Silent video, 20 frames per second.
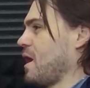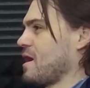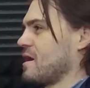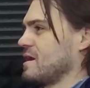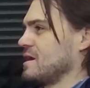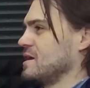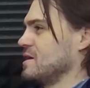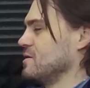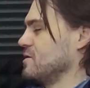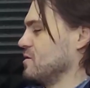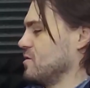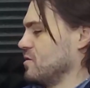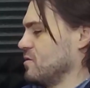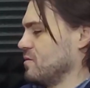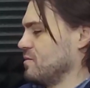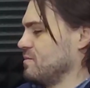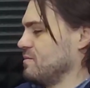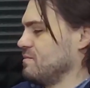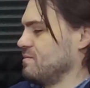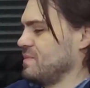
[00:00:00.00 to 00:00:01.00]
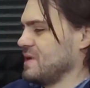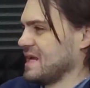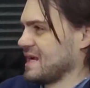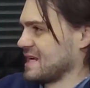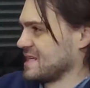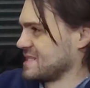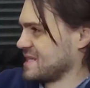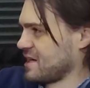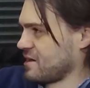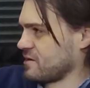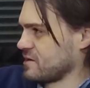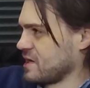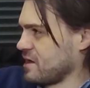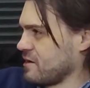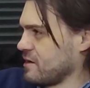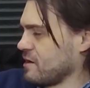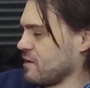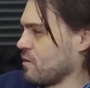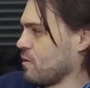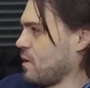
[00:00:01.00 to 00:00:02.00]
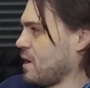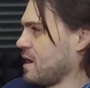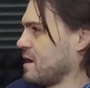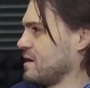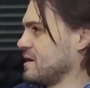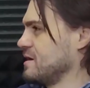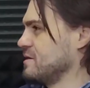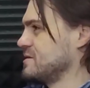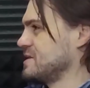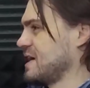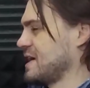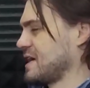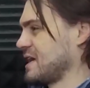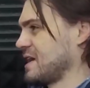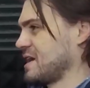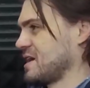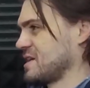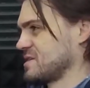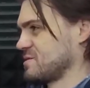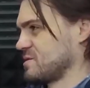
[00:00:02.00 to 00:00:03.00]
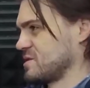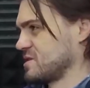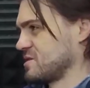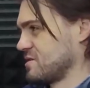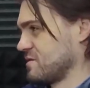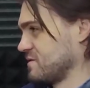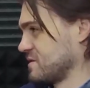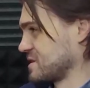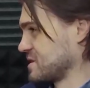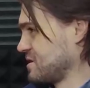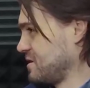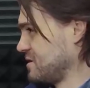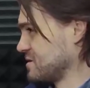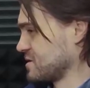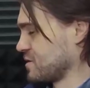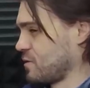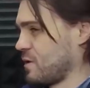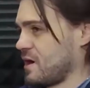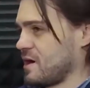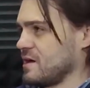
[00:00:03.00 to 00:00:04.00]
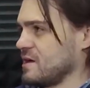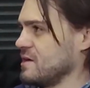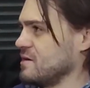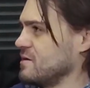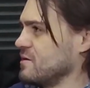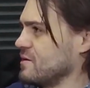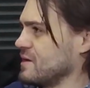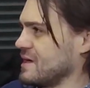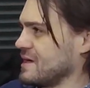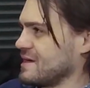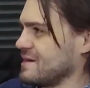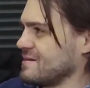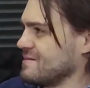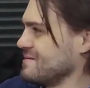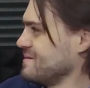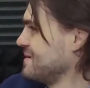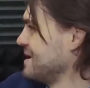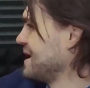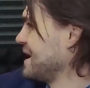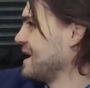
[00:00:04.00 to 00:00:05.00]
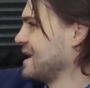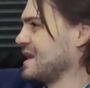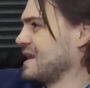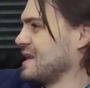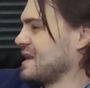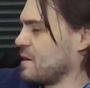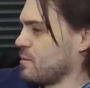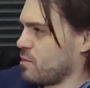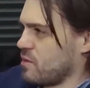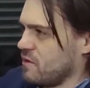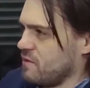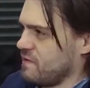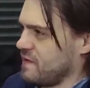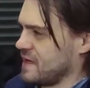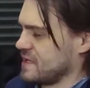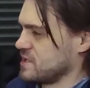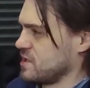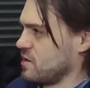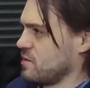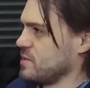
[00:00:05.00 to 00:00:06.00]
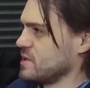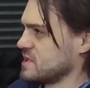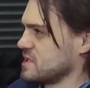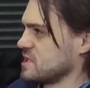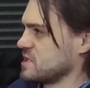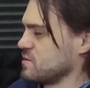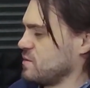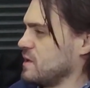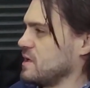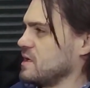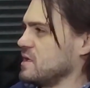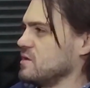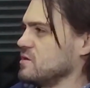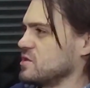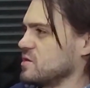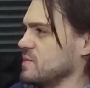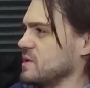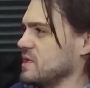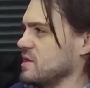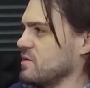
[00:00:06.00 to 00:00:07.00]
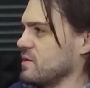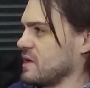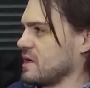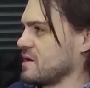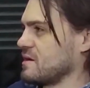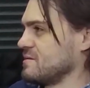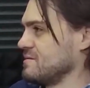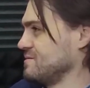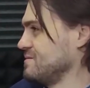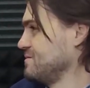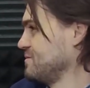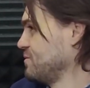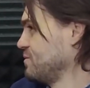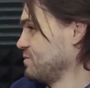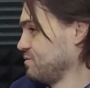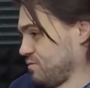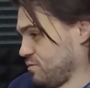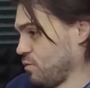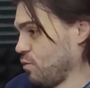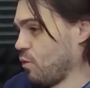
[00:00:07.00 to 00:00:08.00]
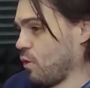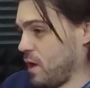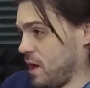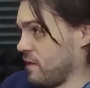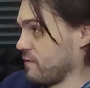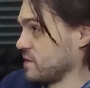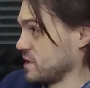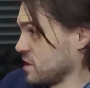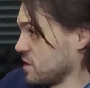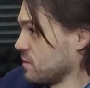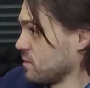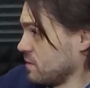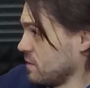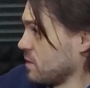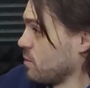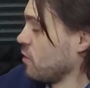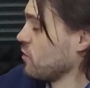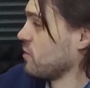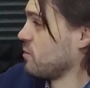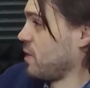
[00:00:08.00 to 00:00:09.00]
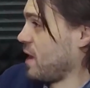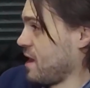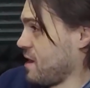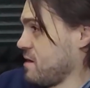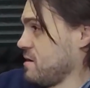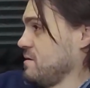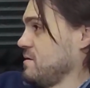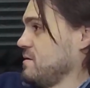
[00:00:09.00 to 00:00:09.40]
are you being a secretary, or why are you taking customer service calls, or why are you doing any number of things in your business when you should be doing whatever your multiplier?